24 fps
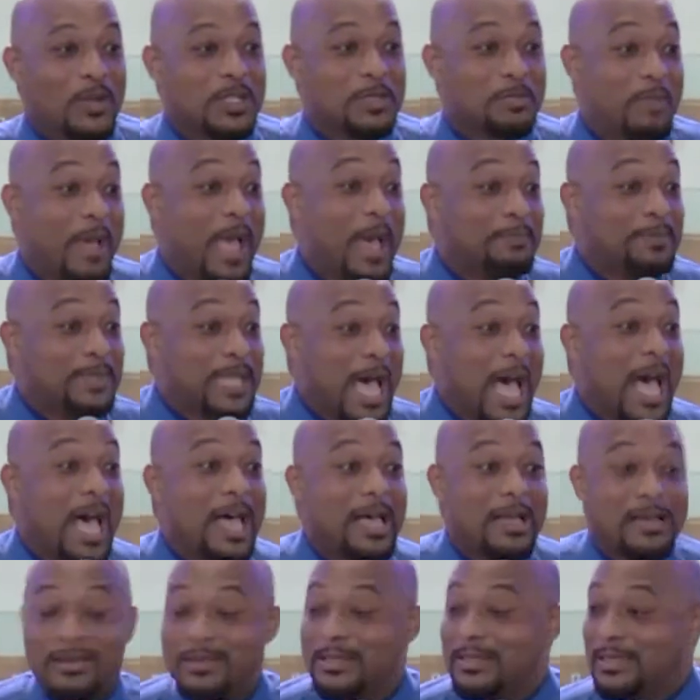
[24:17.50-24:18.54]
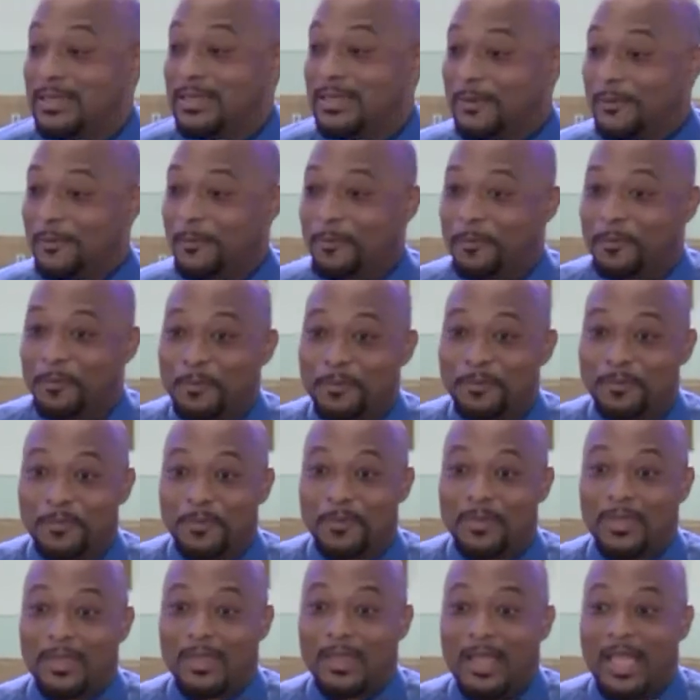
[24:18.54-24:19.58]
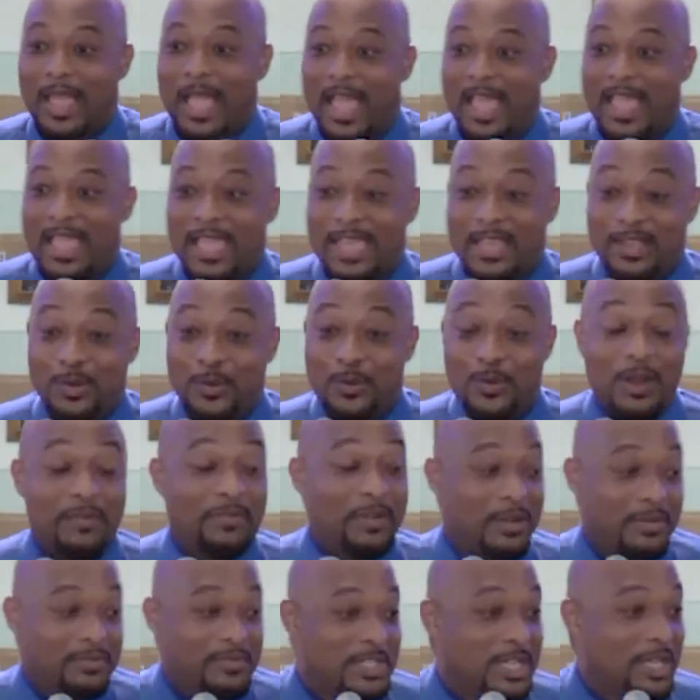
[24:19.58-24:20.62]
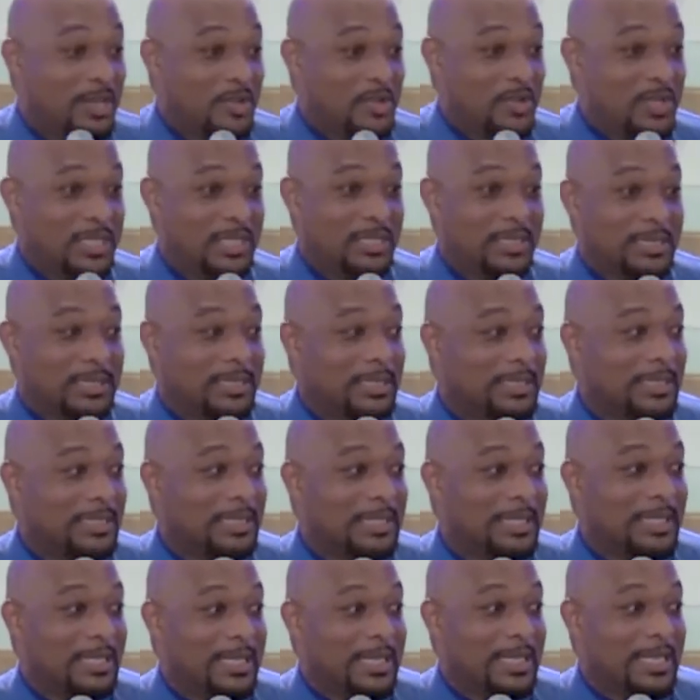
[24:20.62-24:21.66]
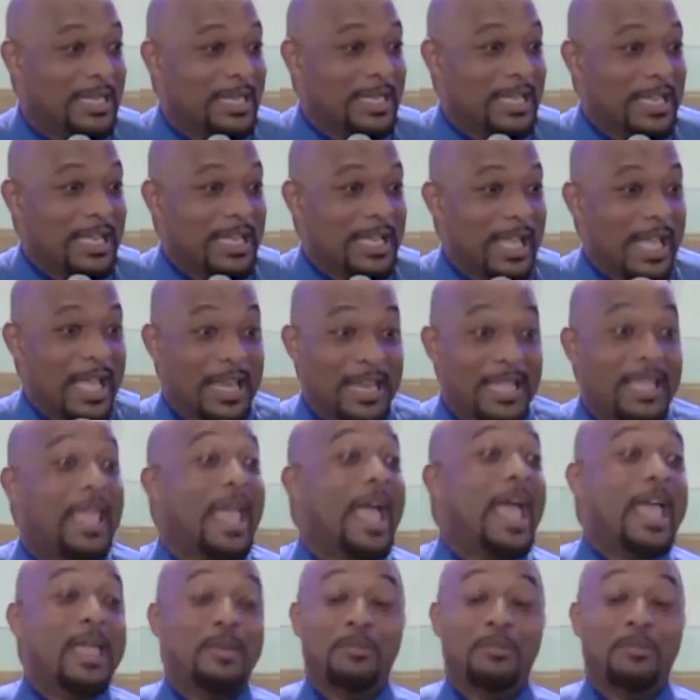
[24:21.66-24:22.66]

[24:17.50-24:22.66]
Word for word: baptized in the river of Jordan? And he came